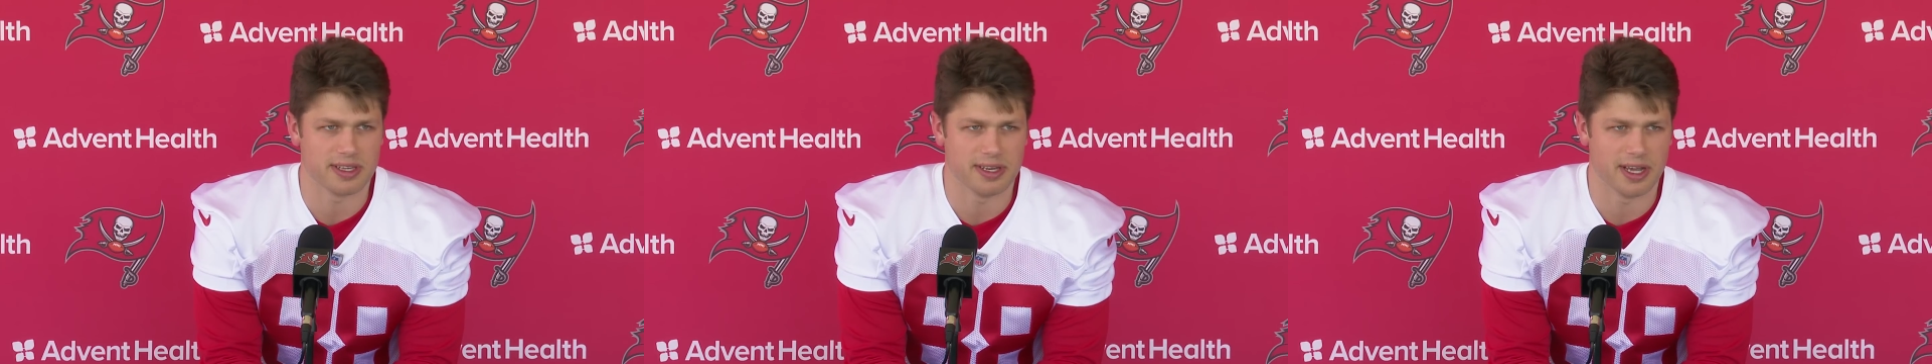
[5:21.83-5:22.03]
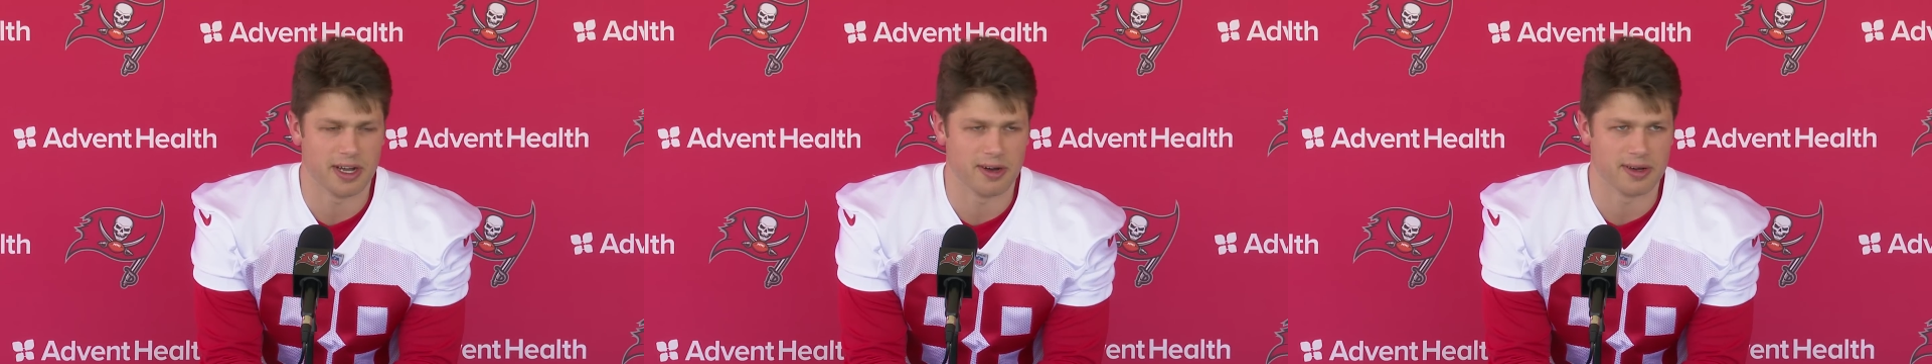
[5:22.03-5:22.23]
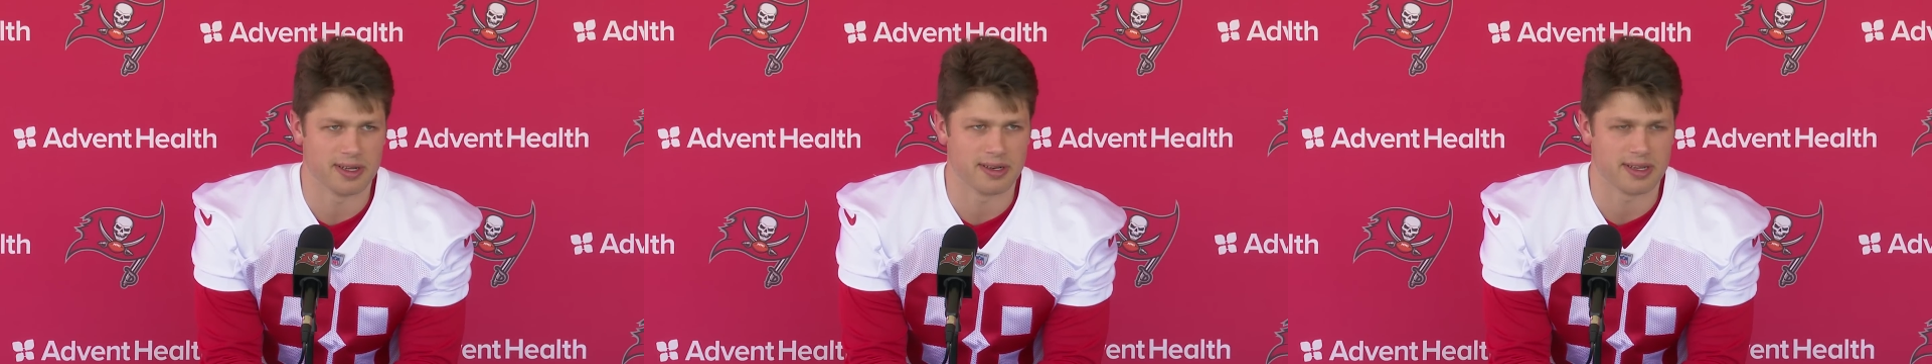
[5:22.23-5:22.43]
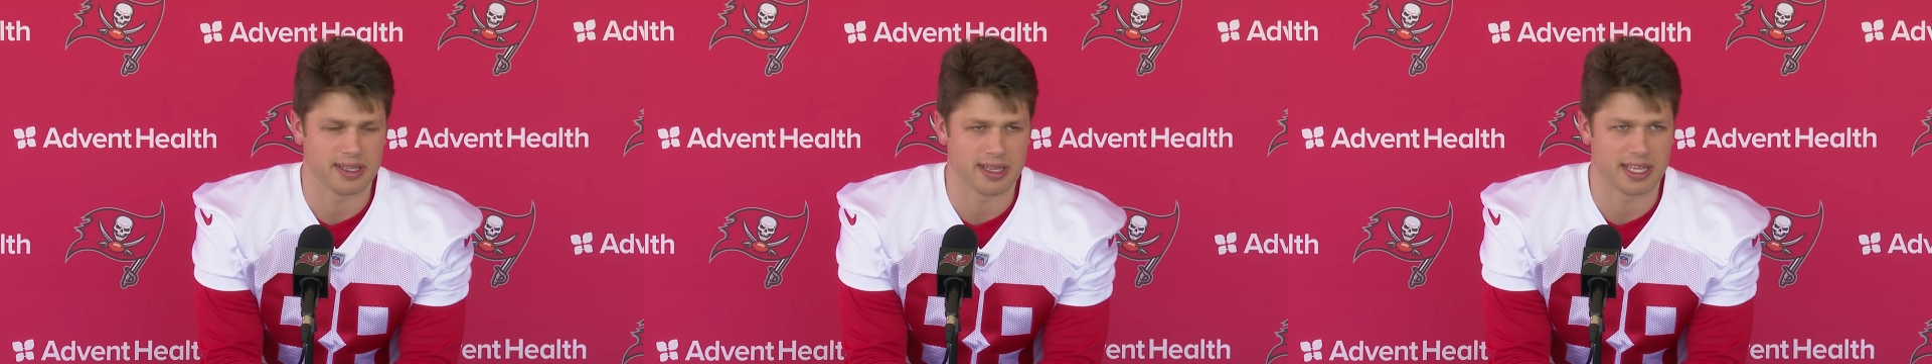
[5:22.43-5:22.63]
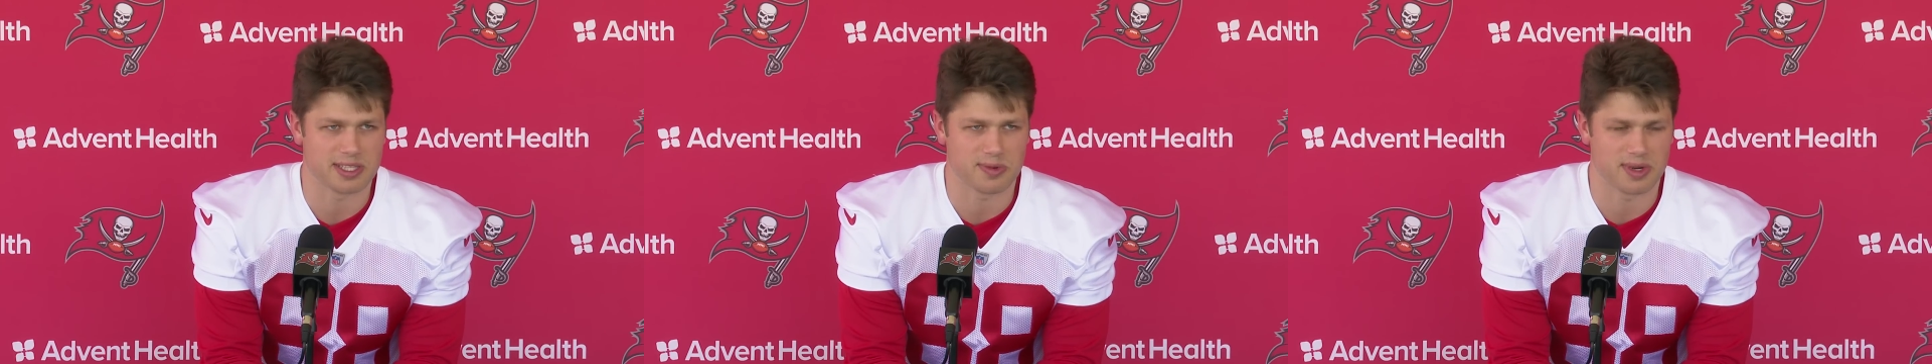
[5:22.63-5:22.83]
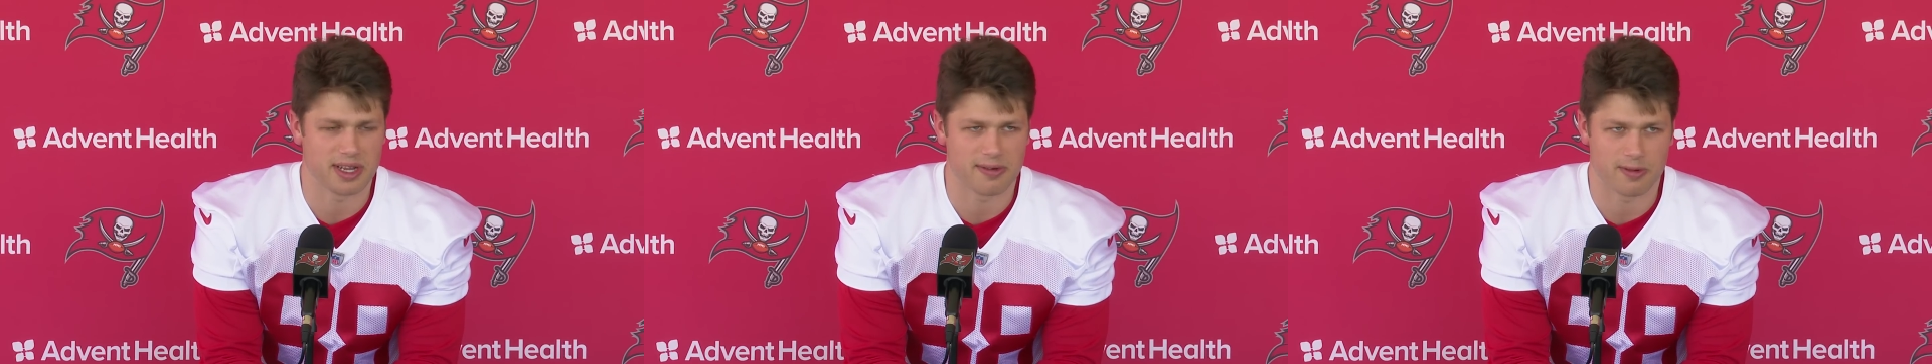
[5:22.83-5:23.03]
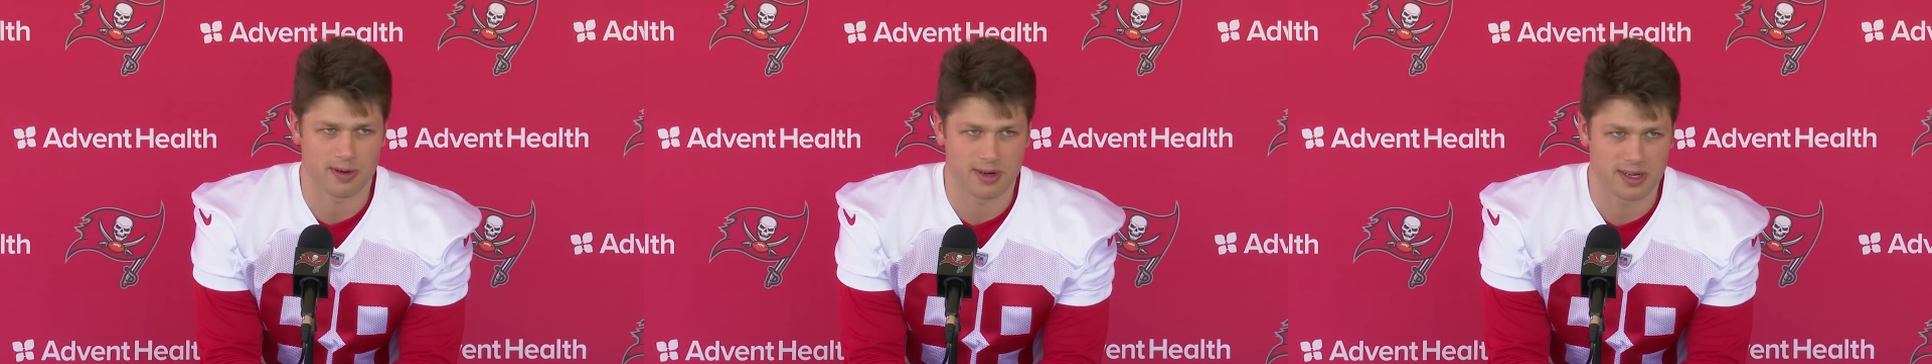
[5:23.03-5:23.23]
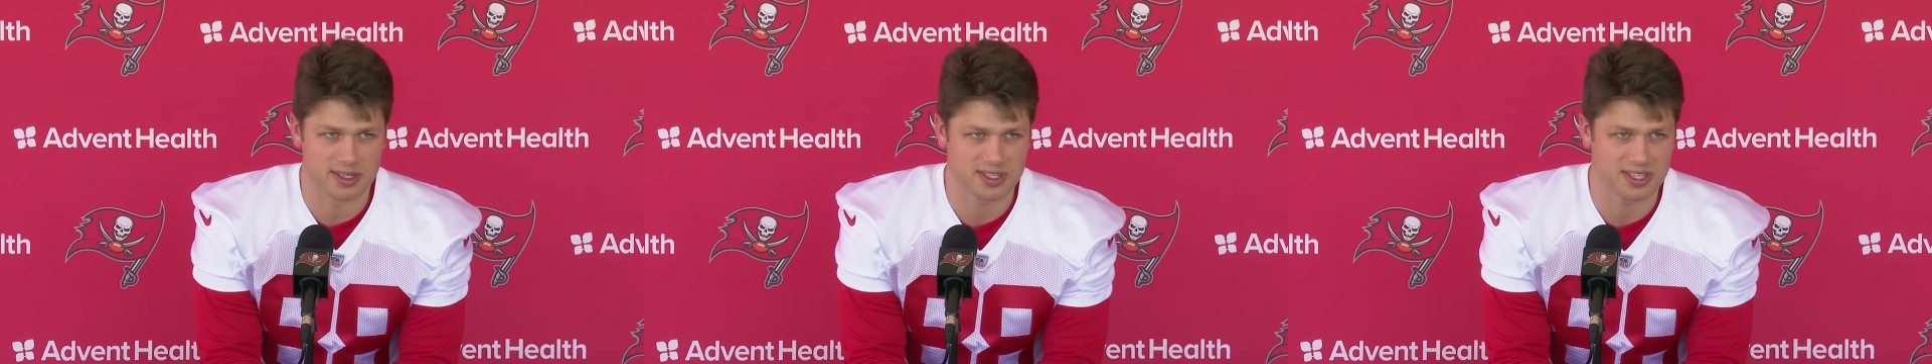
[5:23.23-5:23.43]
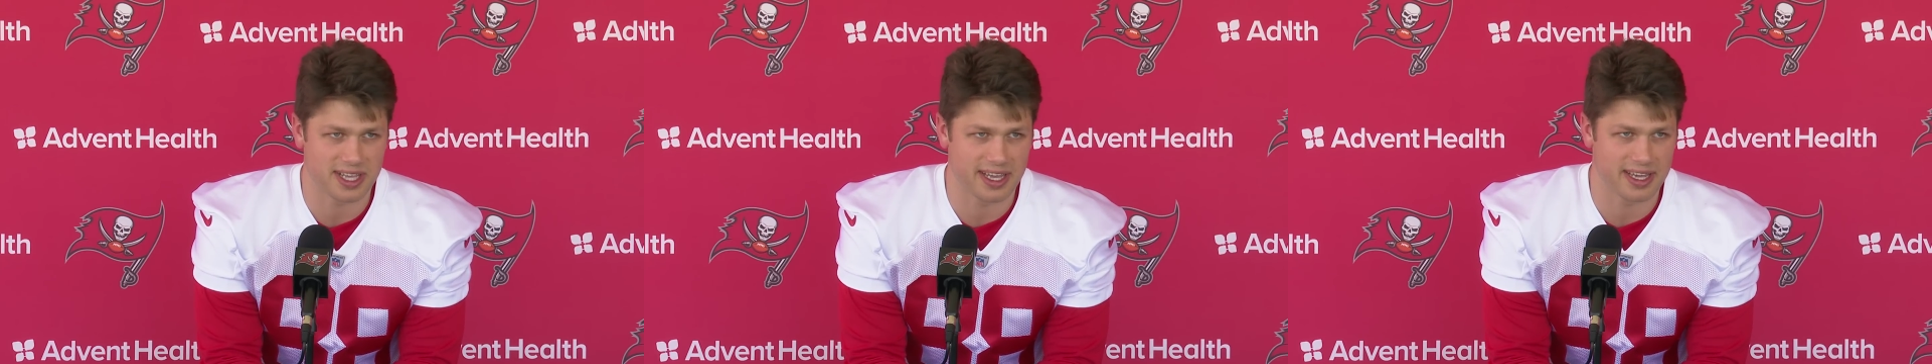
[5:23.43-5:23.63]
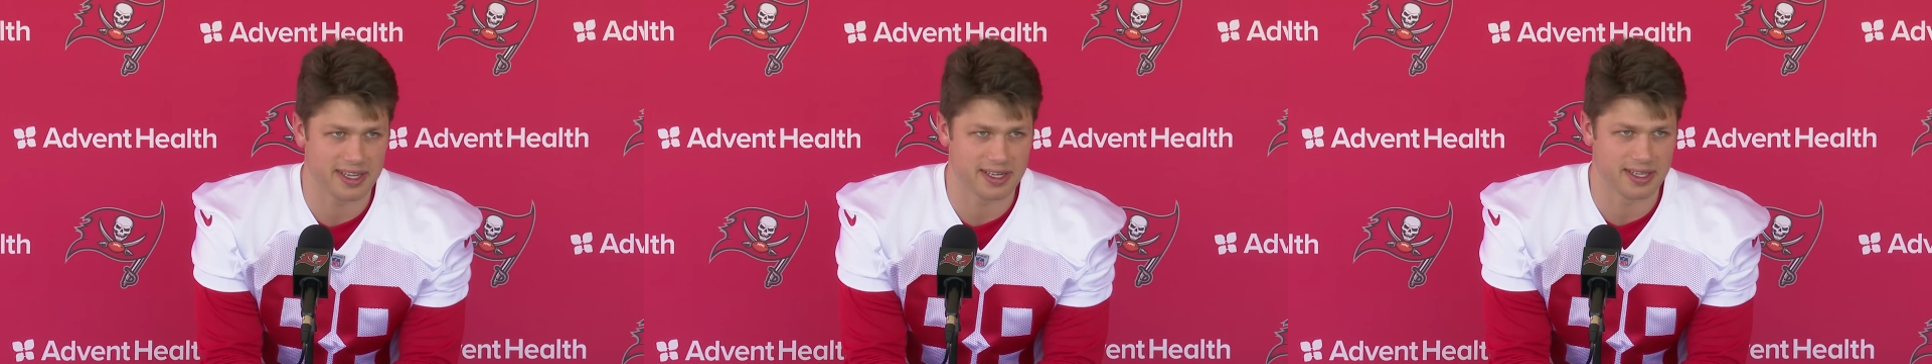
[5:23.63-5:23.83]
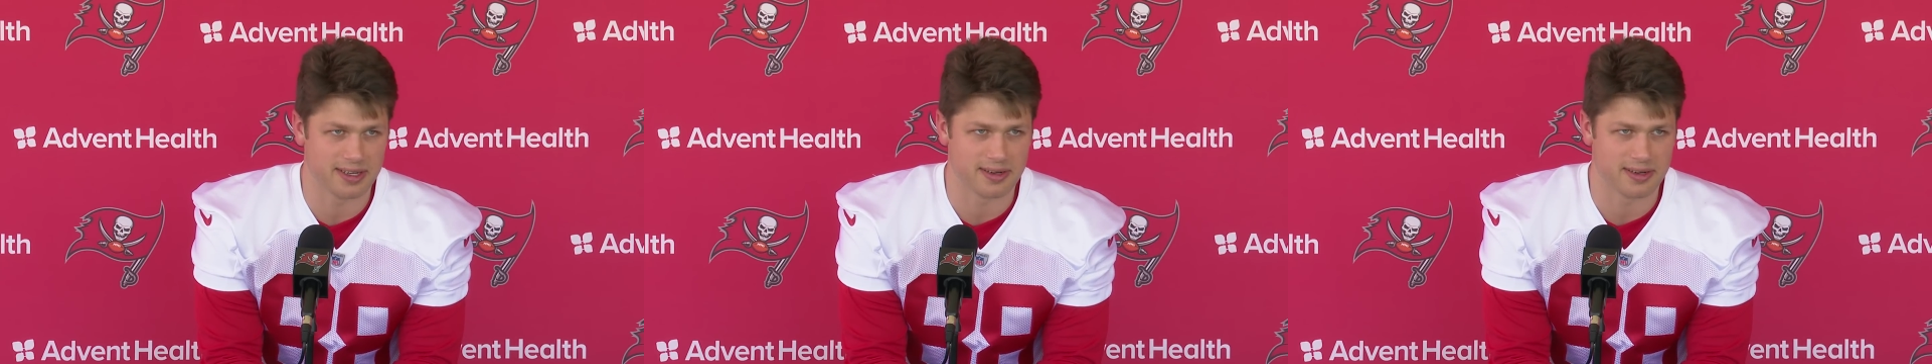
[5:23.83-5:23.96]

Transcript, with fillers: you know, and that's what everyone has said.